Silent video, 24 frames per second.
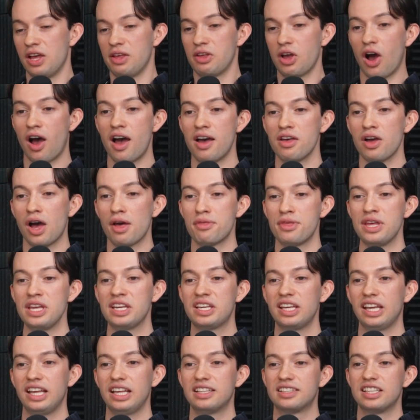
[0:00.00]
I
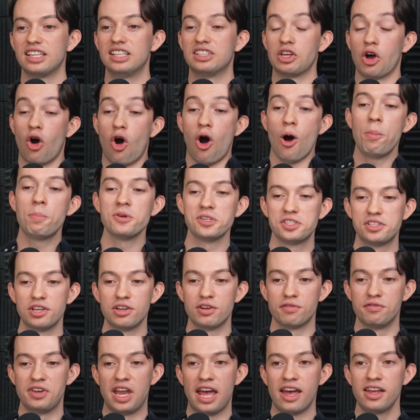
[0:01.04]
think the opposite
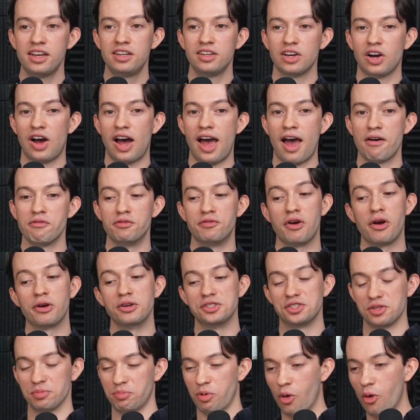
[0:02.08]
of Ned, I have a very
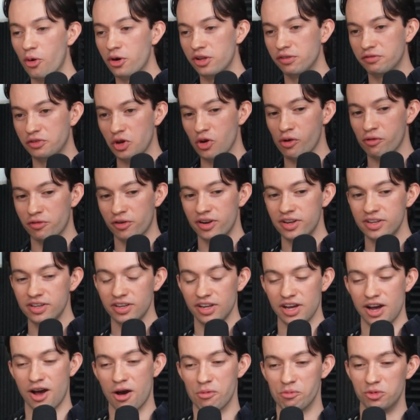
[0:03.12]
supportive
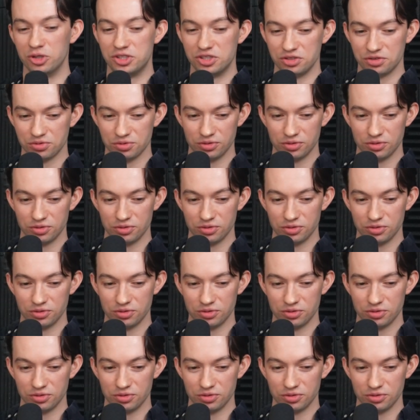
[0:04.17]
girlfriend, which is